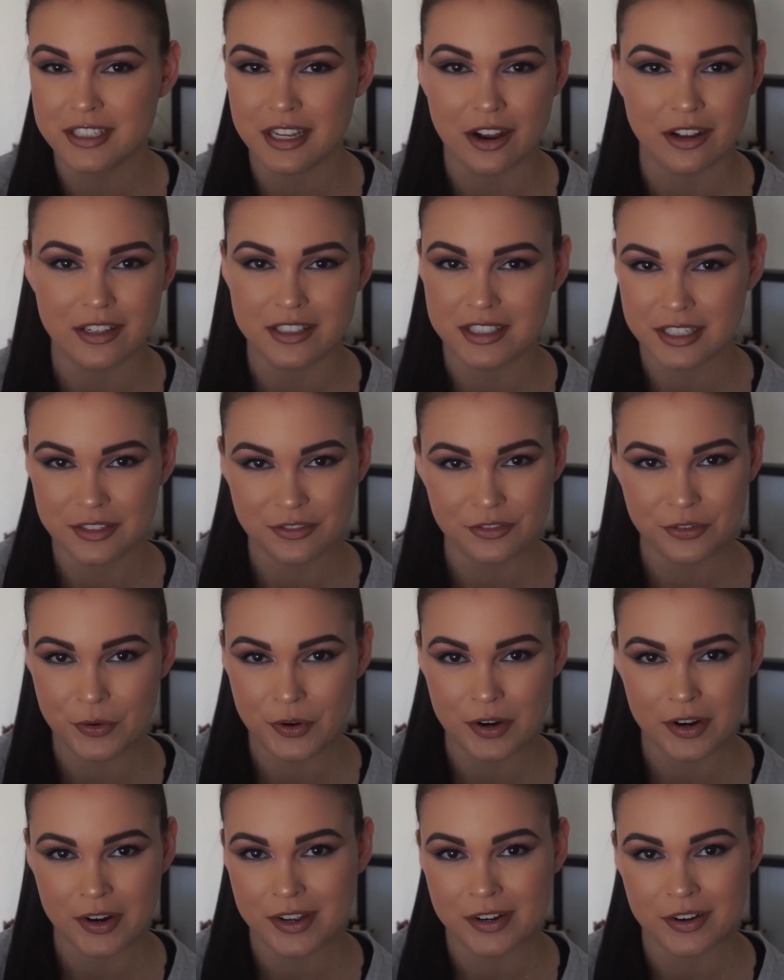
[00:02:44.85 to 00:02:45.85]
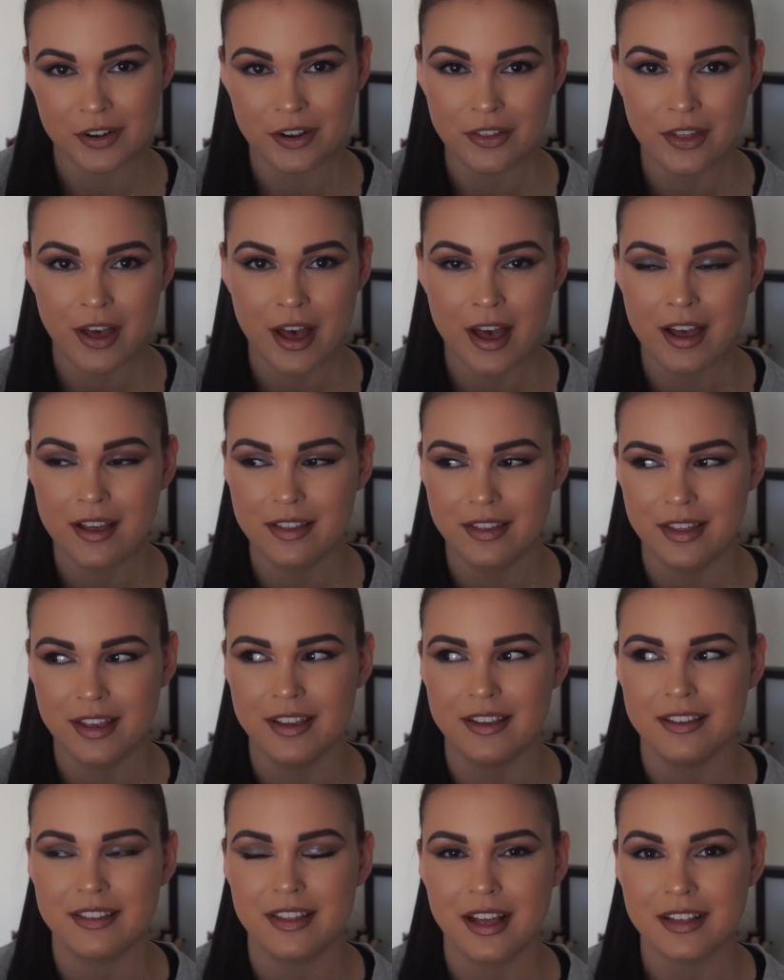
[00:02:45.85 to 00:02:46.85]
like on Sephora and all that.
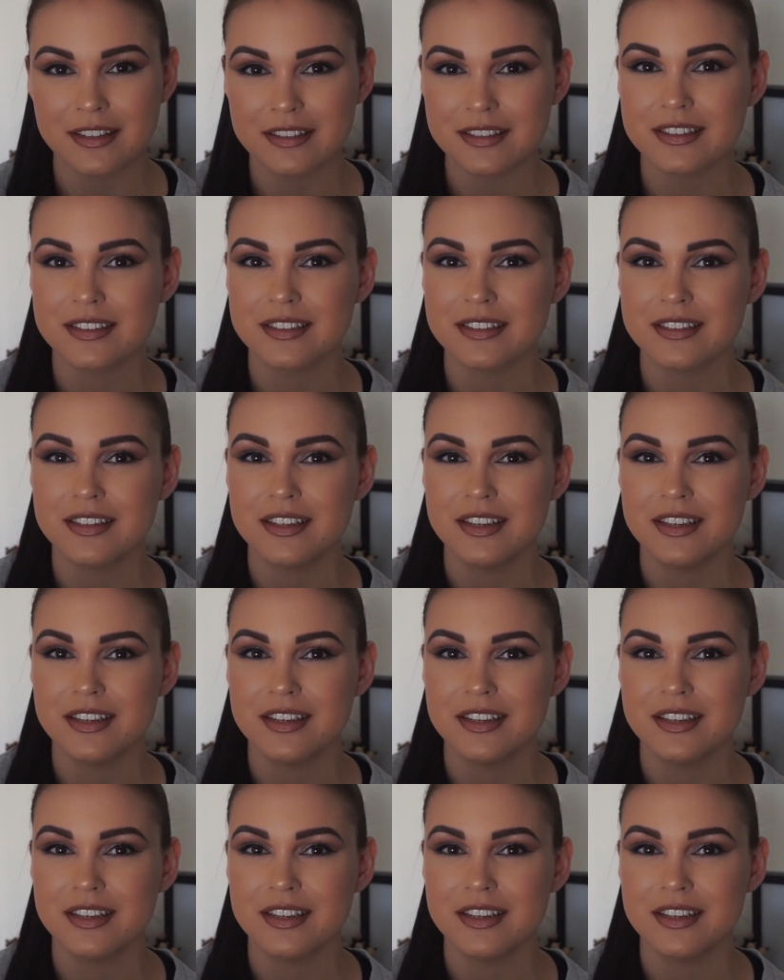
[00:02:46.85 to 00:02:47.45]
Like, that's